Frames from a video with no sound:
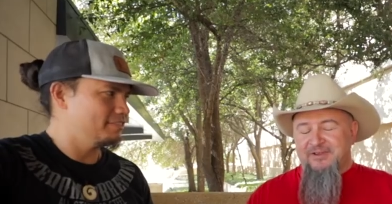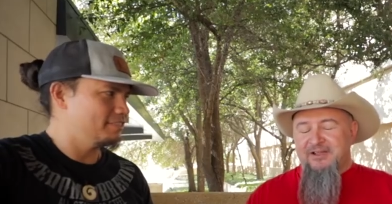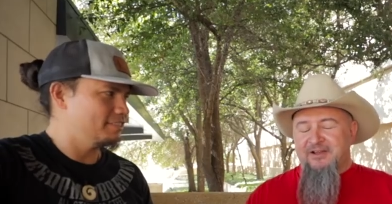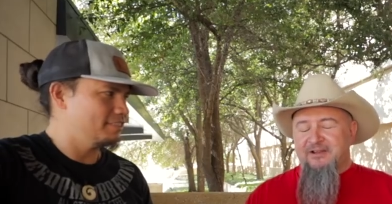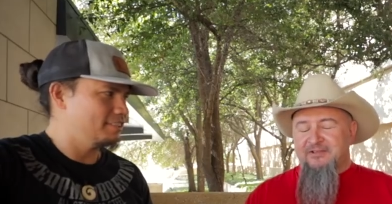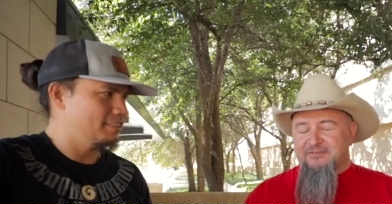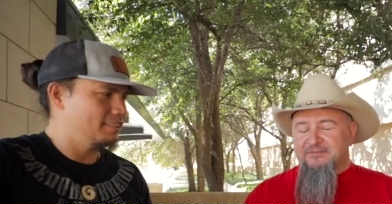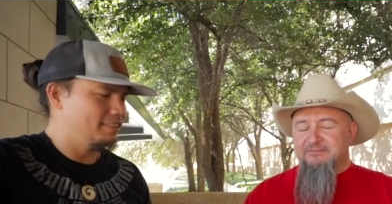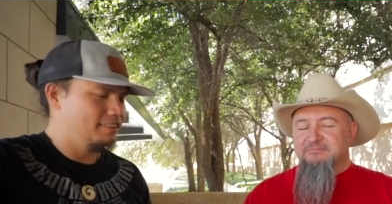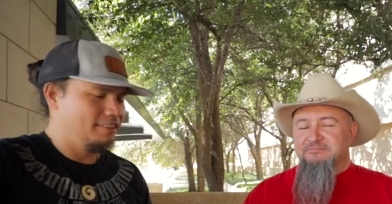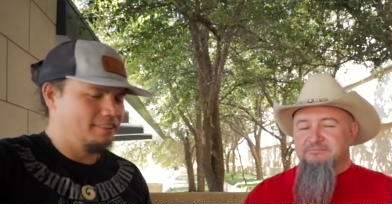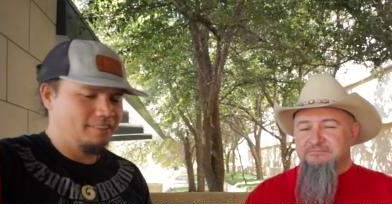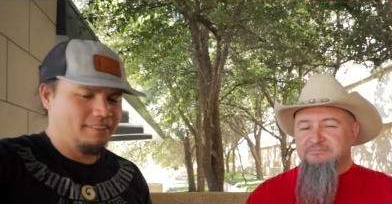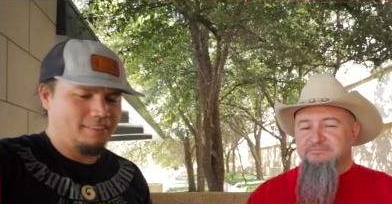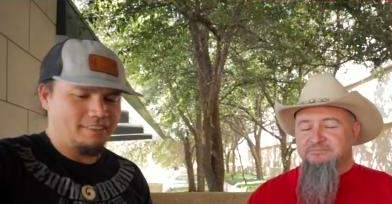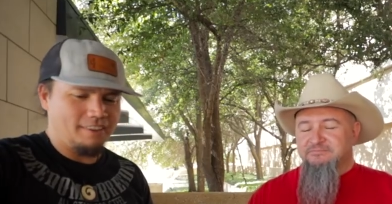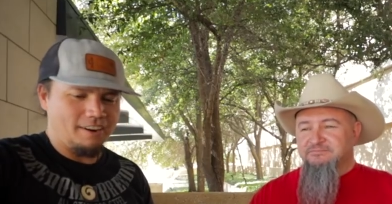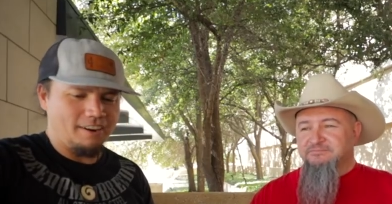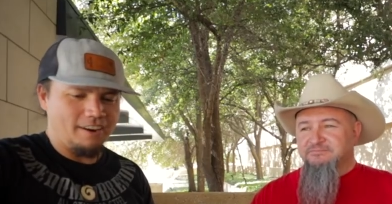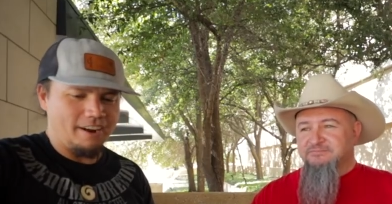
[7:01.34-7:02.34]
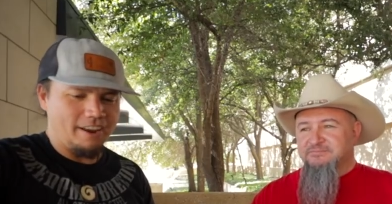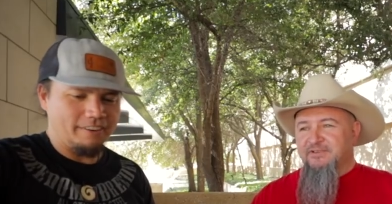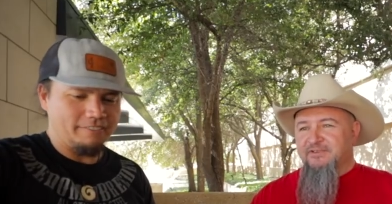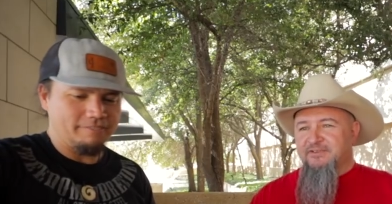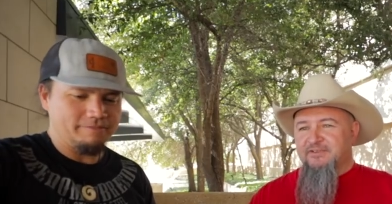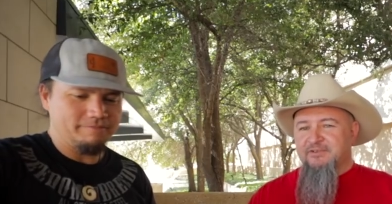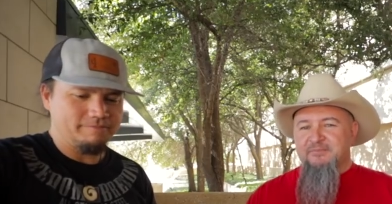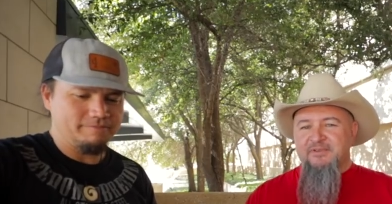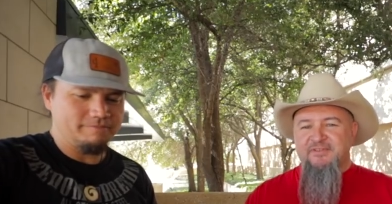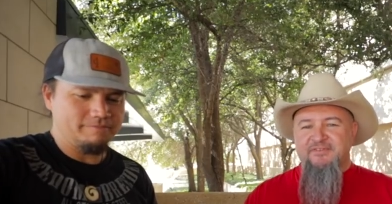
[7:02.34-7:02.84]
Speaker 1: awesome. All
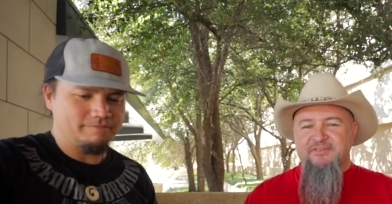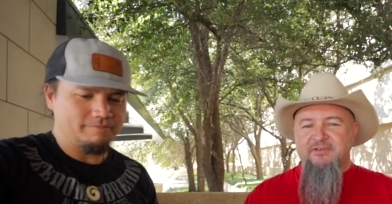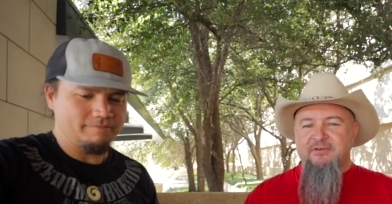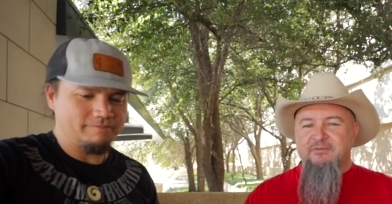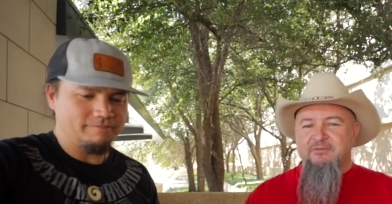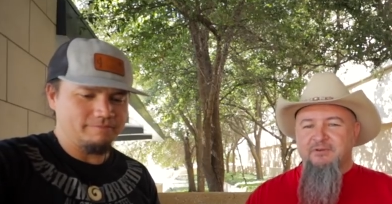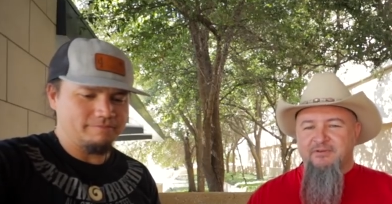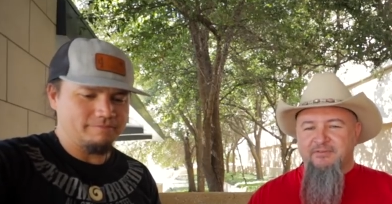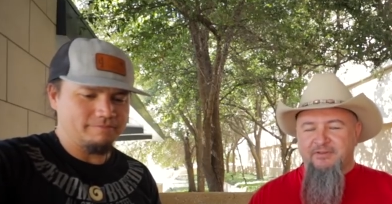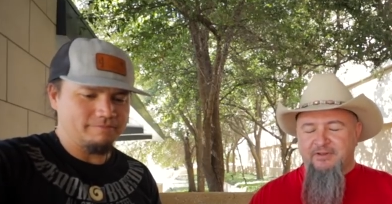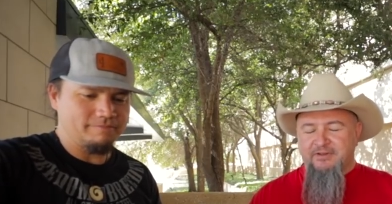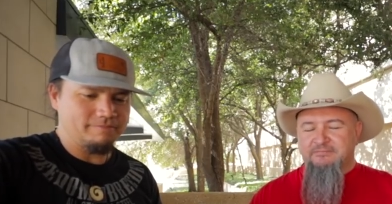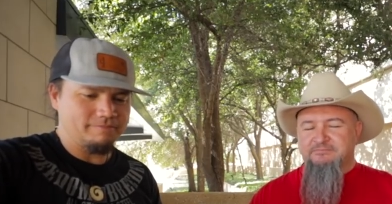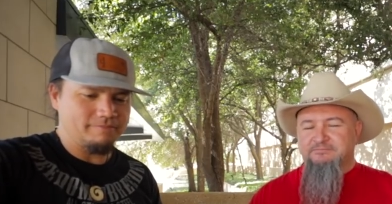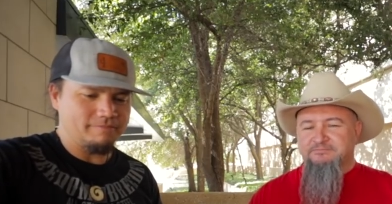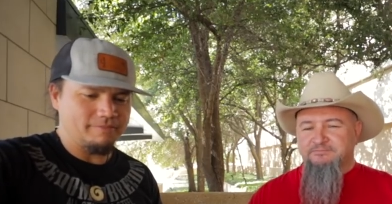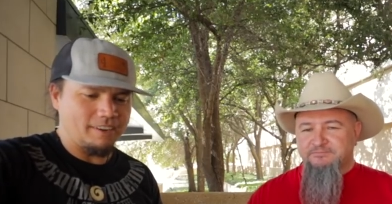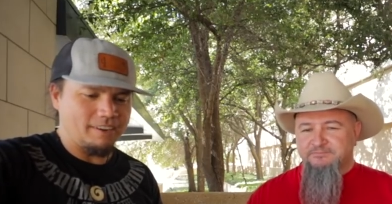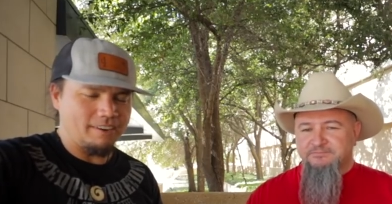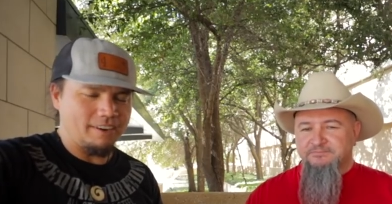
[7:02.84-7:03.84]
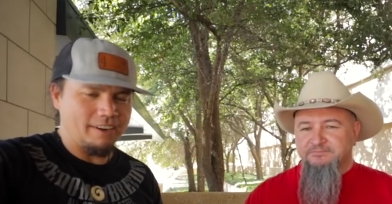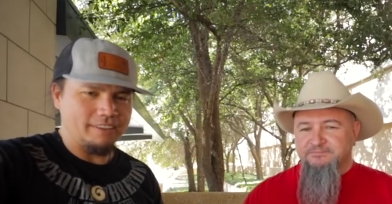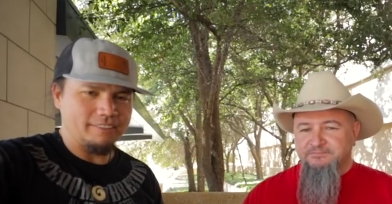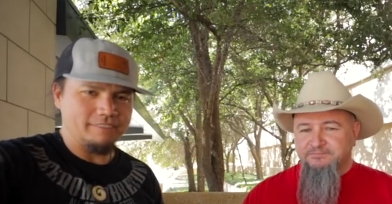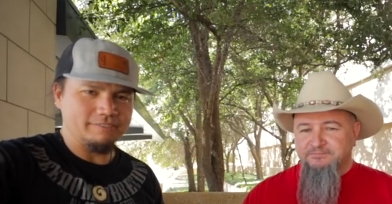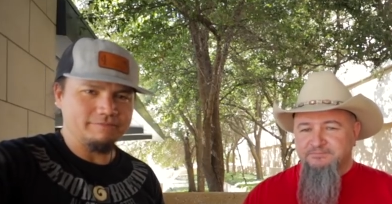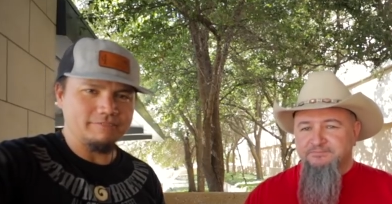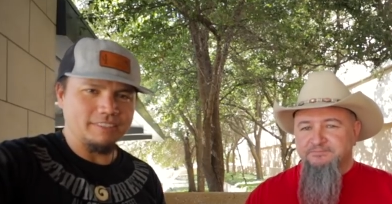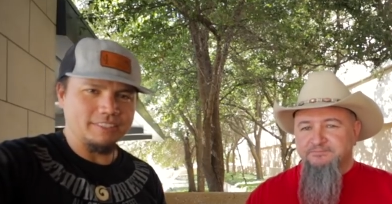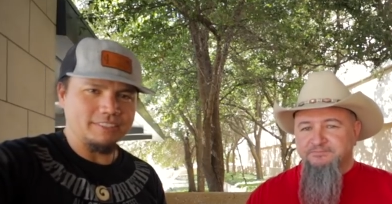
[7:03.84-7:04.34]
right. It's gonna be so worth it. All
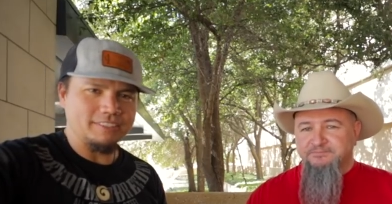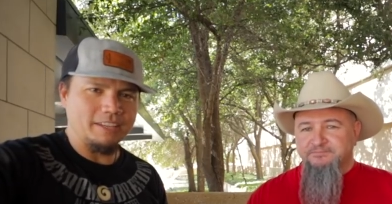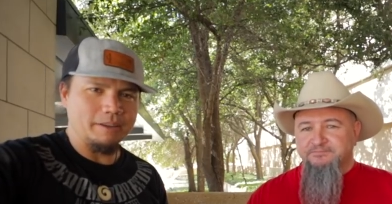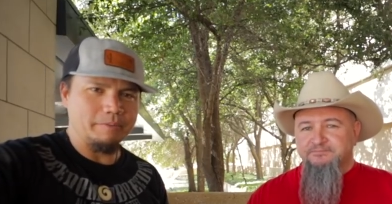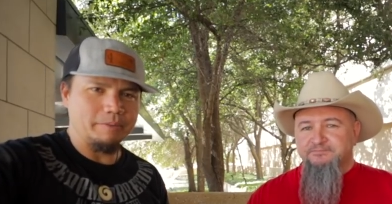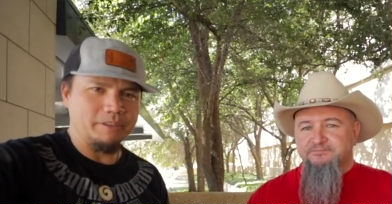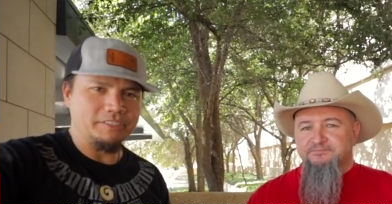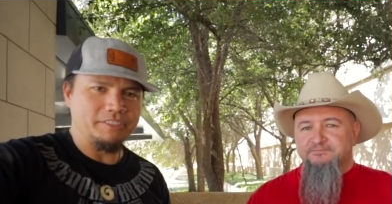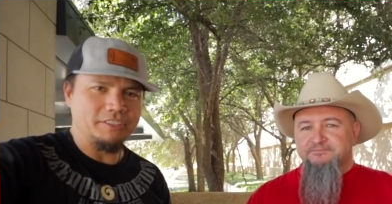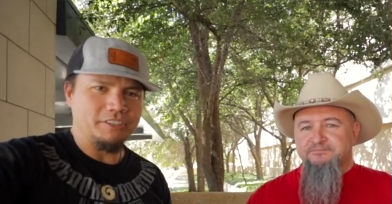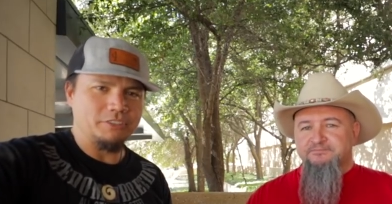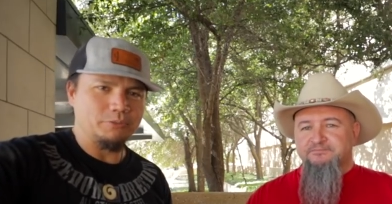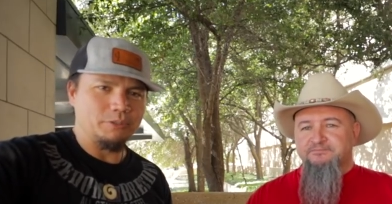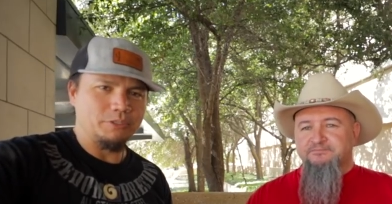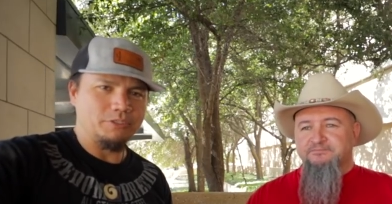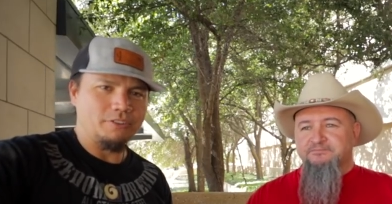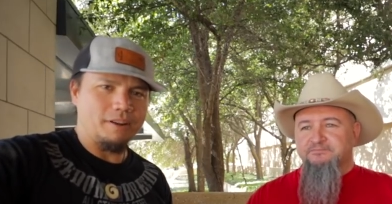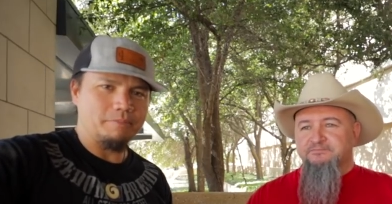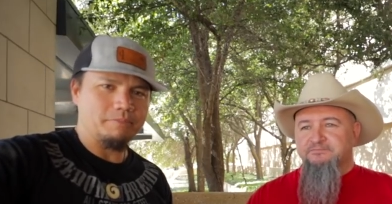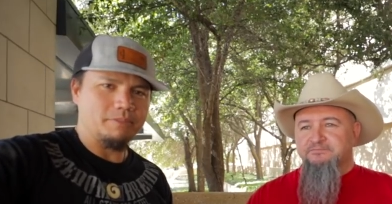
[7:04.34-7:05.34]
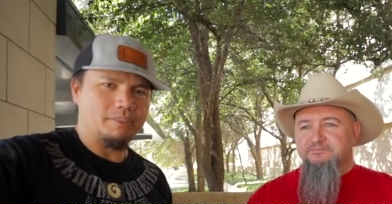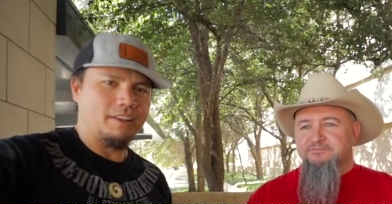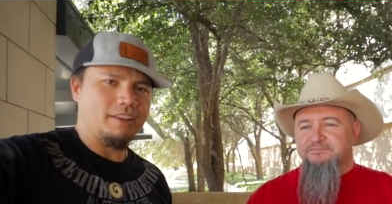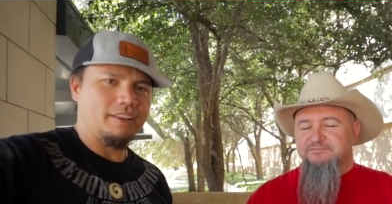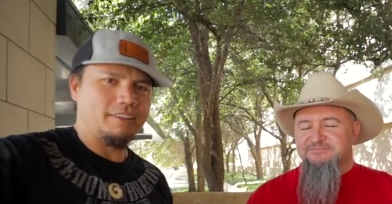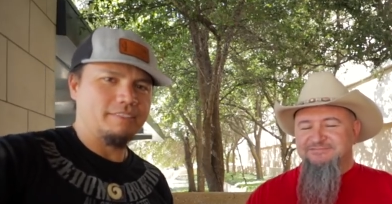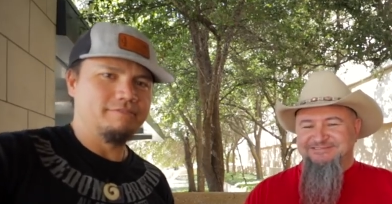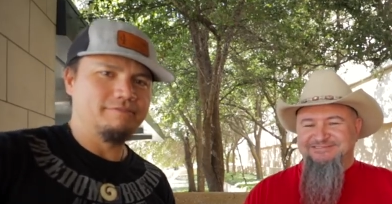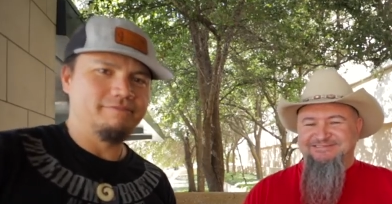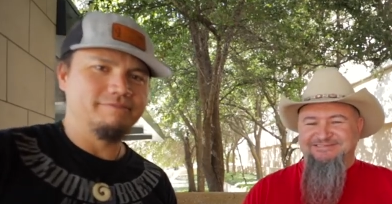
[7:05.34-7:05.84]
Speaker 2: right. Let's see how many tears we drop today.